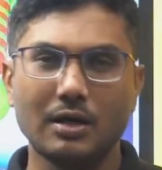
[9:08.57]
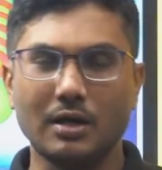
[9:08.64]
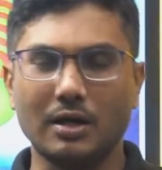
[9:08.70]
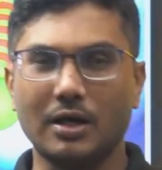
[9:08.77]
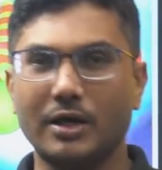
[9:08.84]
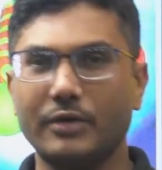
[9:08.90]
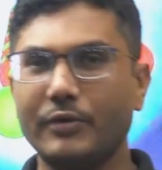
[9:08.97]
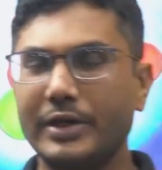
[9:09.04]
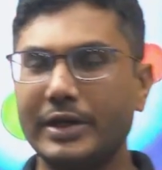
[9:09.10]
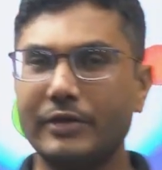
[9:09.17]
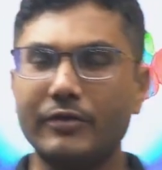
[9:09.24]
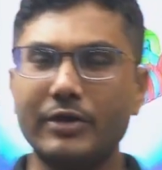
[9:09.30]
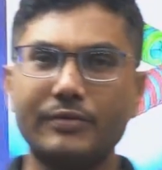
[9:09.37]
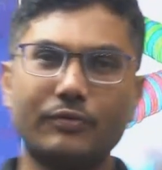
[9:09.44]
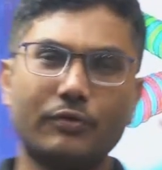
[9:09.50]

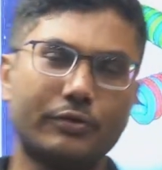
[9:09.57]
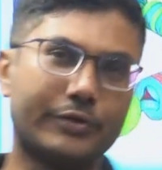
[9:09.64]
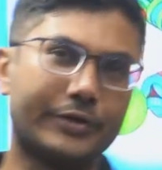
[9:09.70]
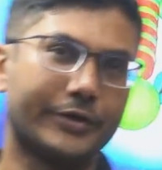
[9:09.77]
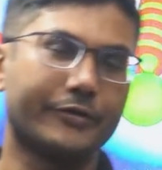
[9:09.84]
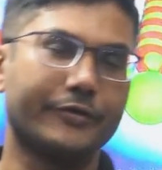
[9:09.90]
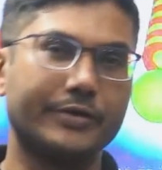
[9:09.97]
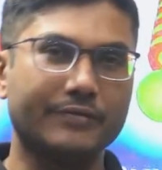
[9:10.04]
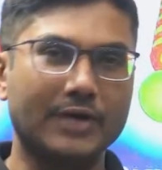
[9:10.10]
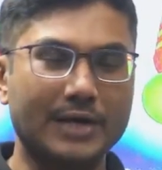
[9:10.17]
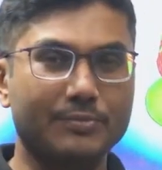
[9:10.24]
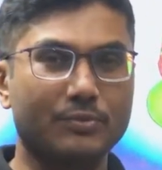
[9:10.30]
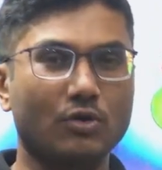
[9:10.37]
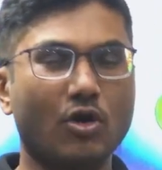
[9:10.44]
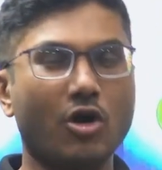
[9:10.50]
2024,
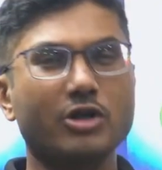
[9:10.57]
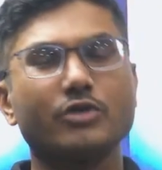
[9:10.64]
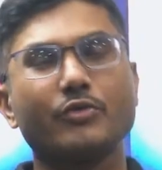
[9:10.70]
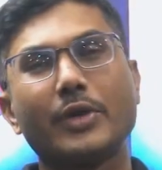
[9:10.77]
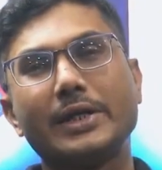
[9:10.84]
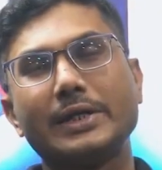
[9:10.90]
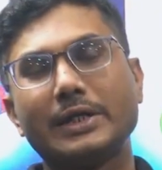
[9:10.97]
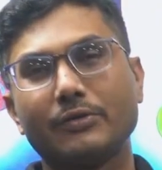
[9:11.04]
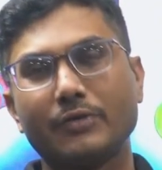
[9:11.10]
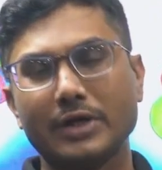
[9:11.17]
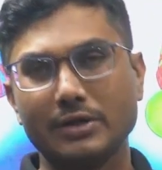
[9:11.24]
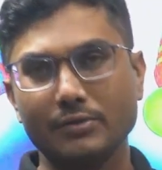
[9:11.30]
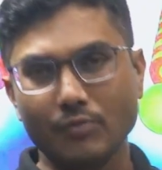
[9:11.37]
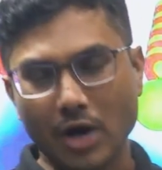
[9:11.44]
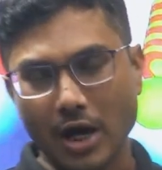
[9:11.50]
2025, not
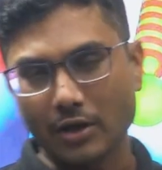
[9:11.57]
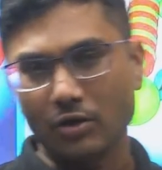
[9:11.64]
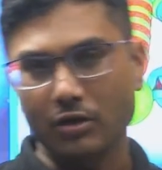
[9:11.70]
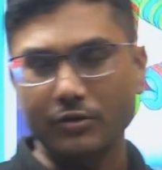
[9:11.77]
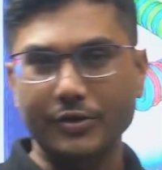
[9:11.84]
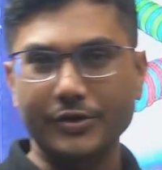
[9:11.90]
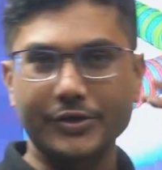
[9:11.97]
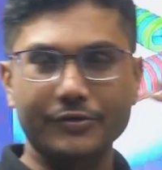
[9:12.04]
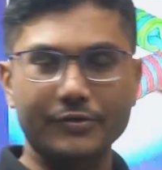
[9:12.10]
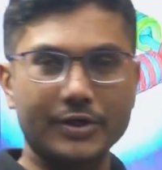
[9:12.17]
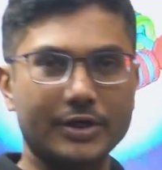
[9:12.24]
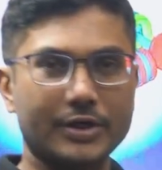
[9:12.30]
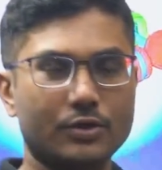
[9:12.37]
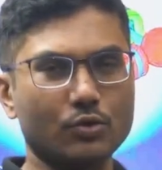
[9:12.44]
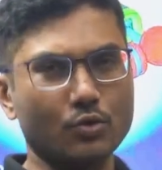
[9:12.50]
2021 or
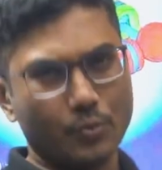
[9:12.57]
2022.